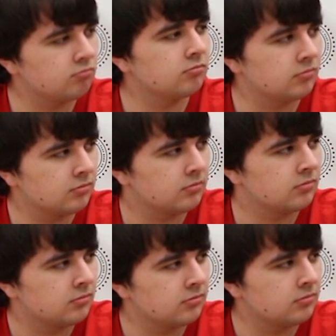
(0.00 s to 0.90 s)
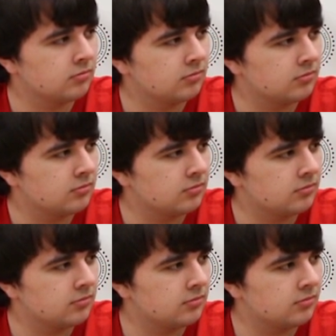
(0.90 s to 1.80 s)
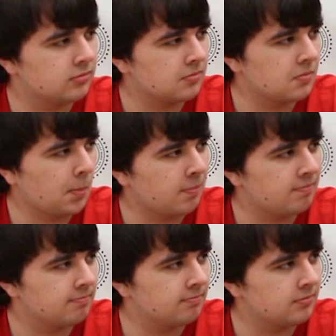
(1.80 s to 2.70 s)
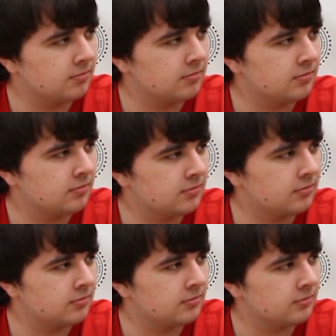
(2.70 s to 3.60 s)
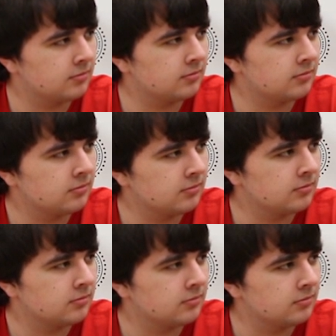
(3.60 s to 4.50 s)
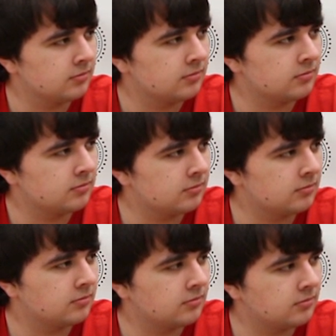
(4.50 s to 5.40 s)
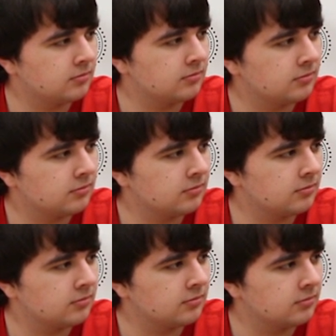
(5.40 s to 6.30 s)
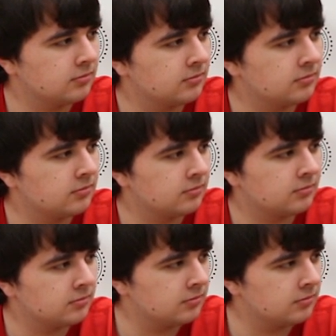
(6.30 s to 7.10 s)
(not speaking)